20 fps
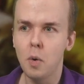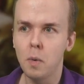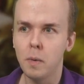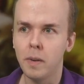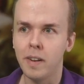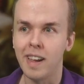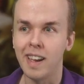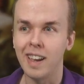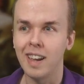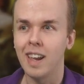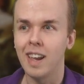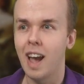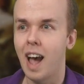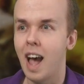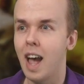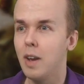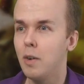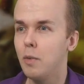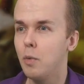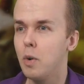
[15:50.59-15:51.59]
Like,
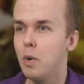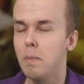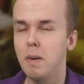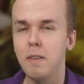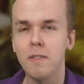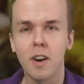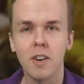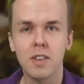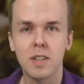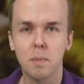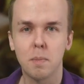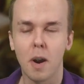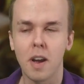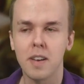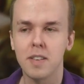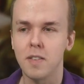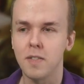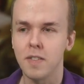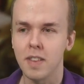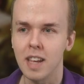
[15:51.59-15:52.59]
I would be very
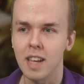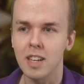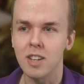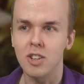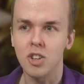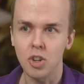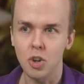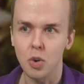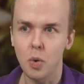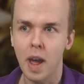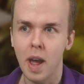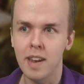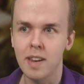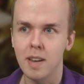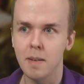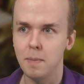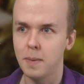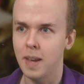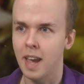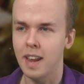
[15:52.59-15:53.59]
surprised if they do
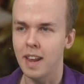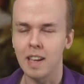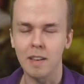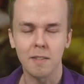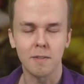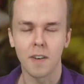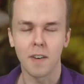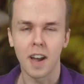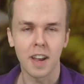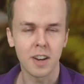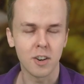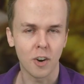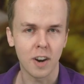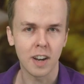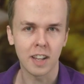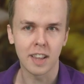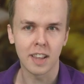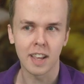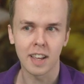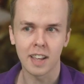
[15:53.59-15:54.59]
end getting fined or
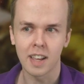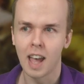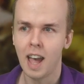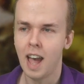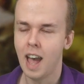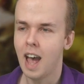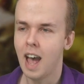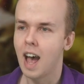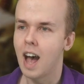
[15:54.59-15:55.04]
anything.